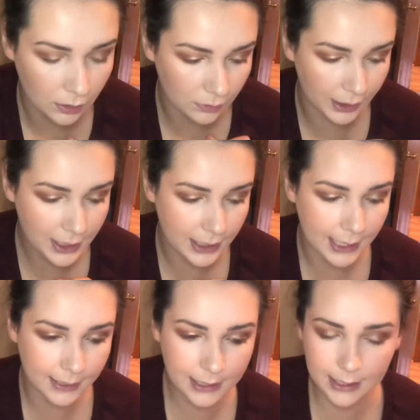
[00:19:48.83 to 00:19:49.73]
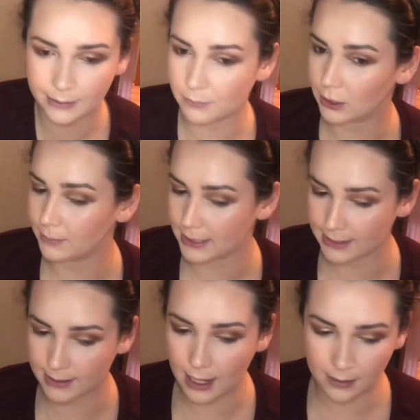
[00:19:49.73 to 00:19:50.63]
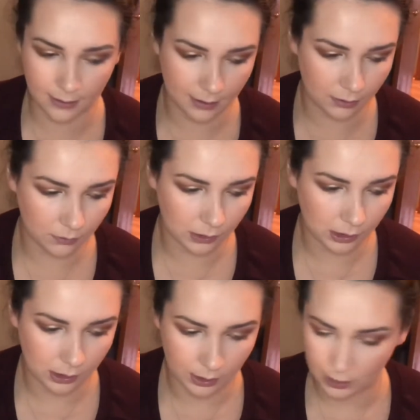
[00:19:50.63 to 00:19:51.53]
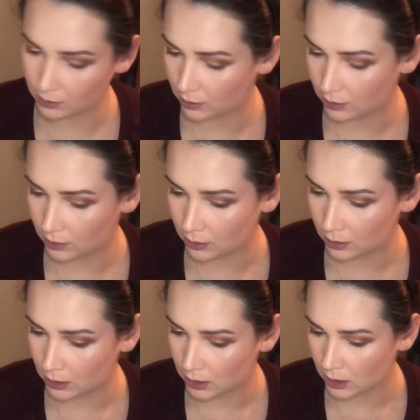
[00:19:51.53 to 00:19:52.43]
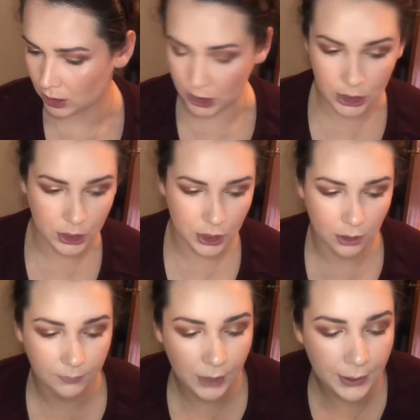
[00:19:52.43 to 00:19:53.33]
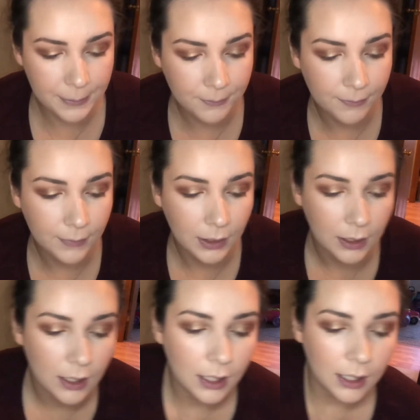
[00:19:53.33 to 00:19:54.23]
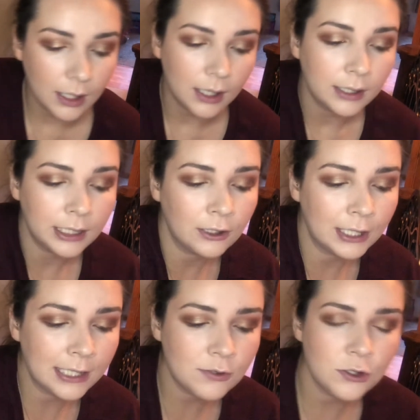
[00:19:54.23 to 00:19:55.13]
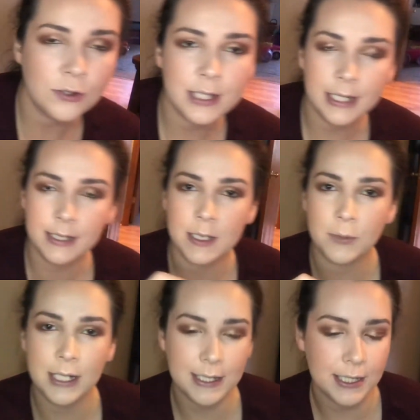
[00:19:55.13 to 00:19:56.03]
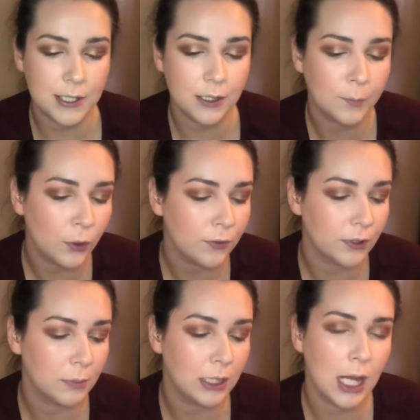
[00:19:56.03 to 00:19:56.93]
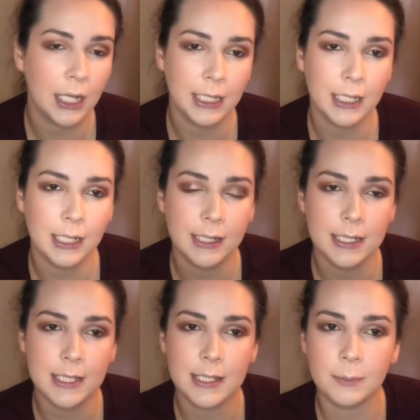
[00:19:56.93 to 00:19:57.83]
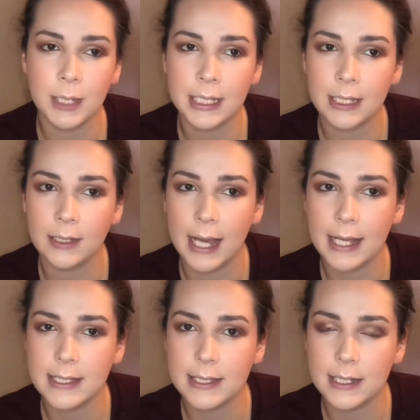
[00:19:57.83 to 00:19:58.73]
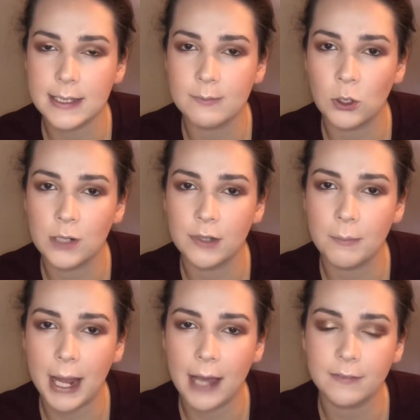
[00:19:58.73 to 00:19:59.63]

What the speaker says: All right, I think I can probably set now. Yes. All right. Now I have two setting sprays here. They're both from Milani. This is the Make It Last. That is more of a matte